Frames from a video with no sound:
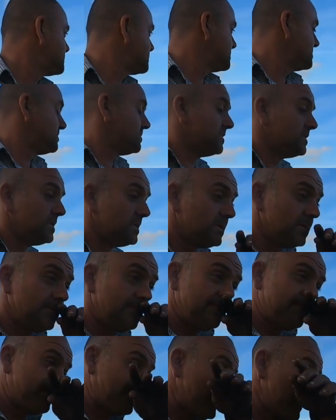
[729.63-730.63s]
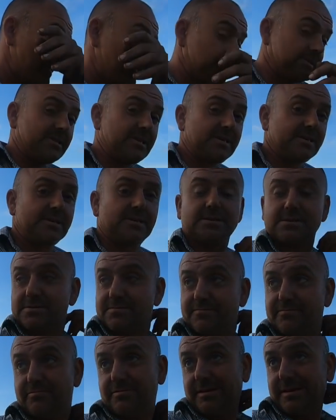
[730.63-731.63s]
So yeah, seasons
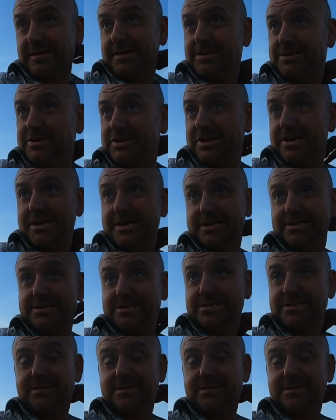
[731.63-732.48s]
have really changed.